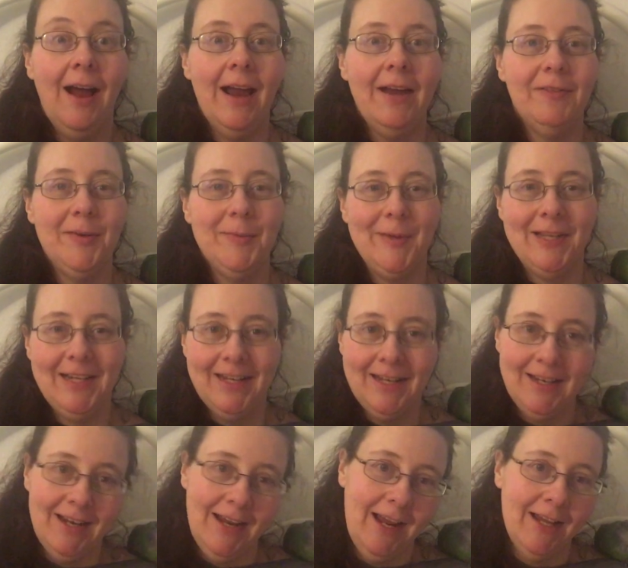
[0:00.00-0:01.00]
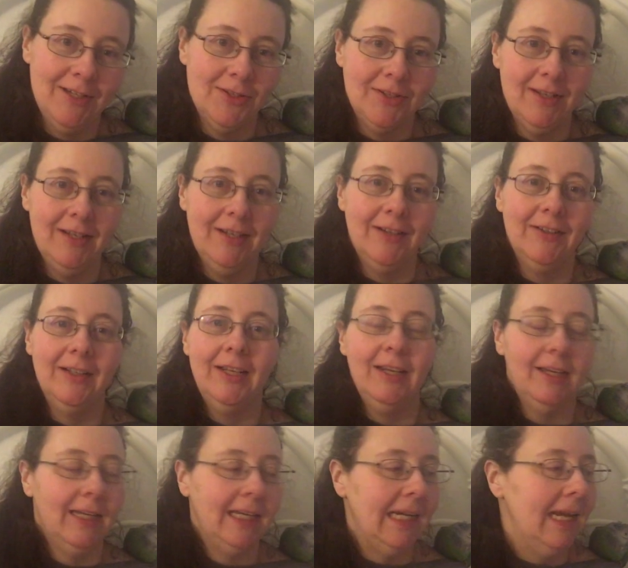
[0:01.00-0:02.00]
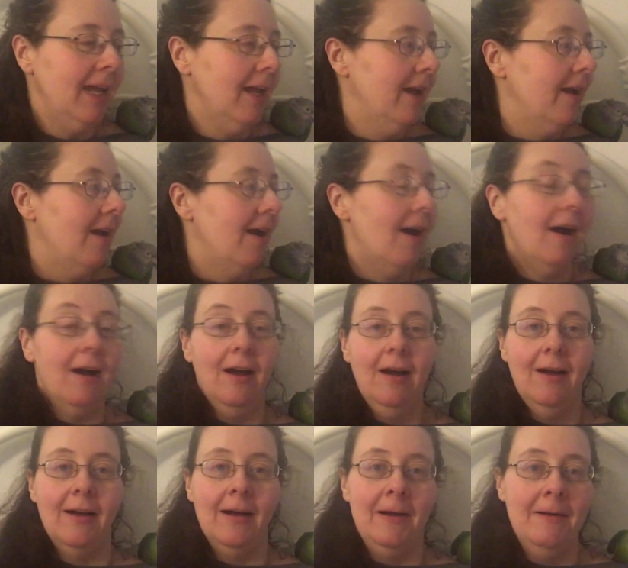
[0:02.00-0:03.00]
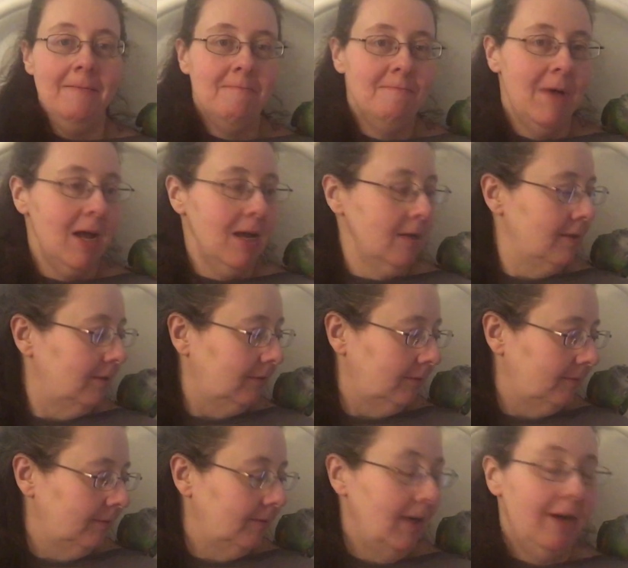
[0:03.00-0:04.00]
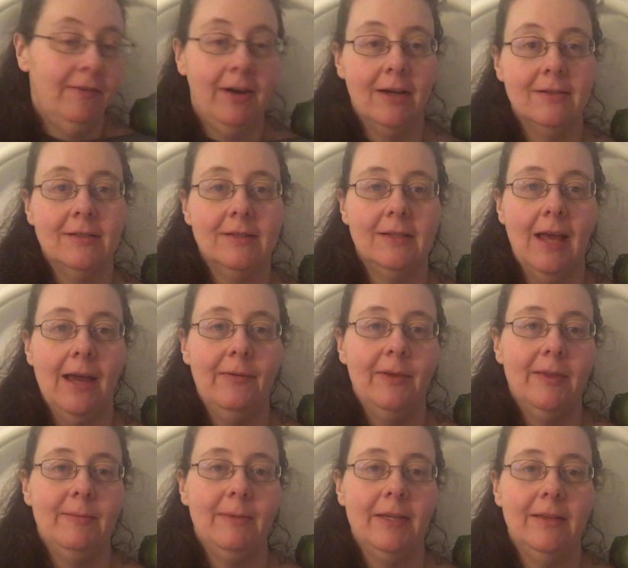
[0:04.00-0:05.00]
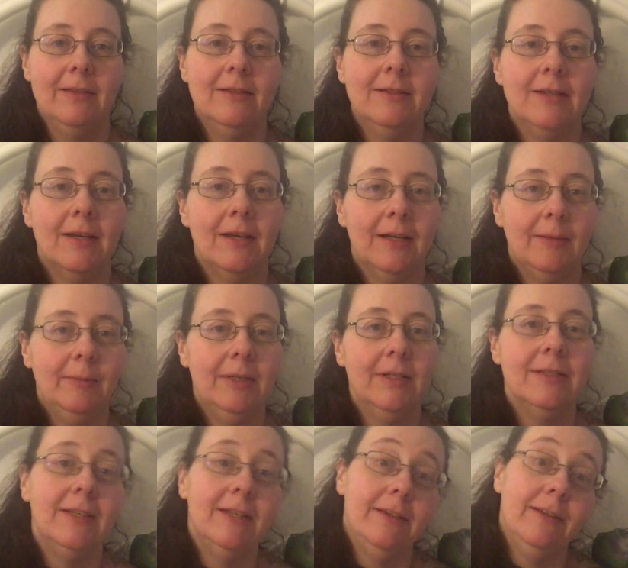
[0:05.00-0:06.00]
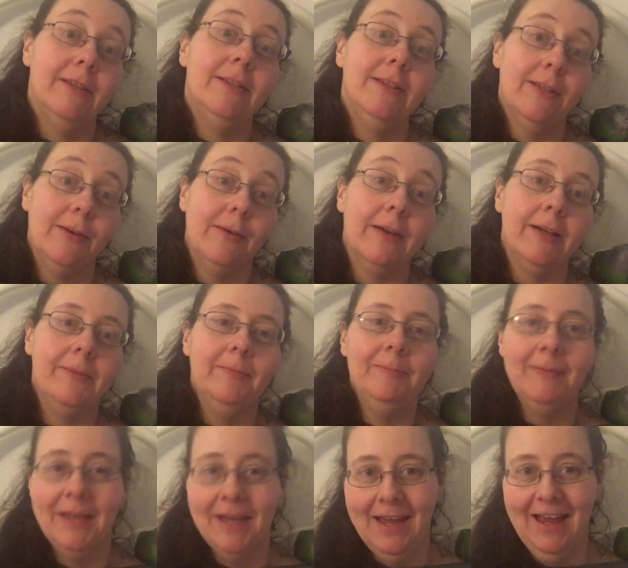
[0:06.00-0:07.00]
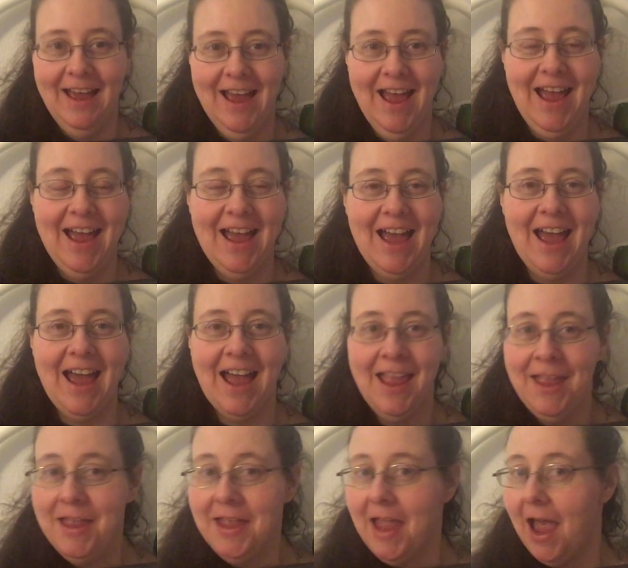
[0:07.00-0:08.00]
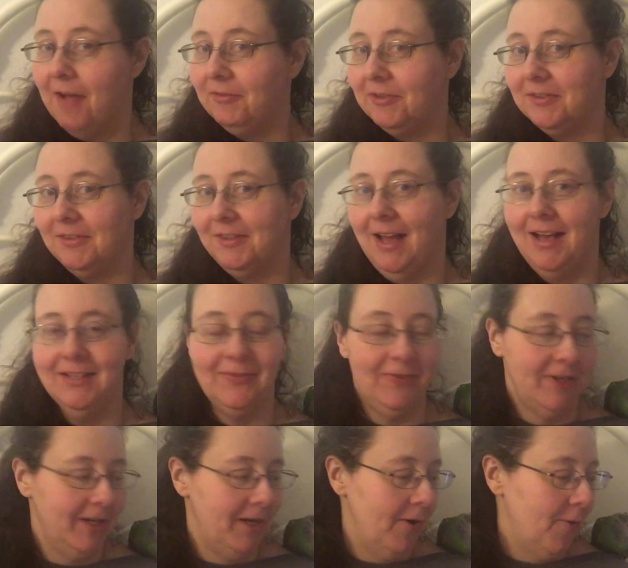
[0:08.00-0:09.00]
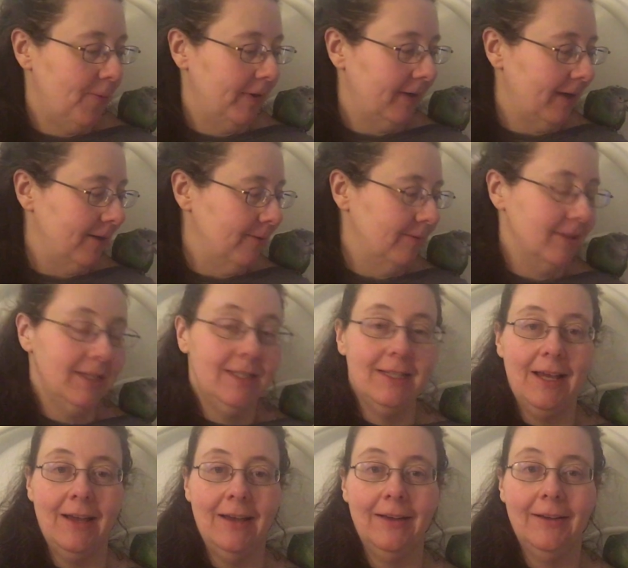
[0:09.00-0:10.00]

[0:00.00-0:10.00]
Hi everybody, Angela here again. I've got Sly with me this time because he did scream after the last video when I was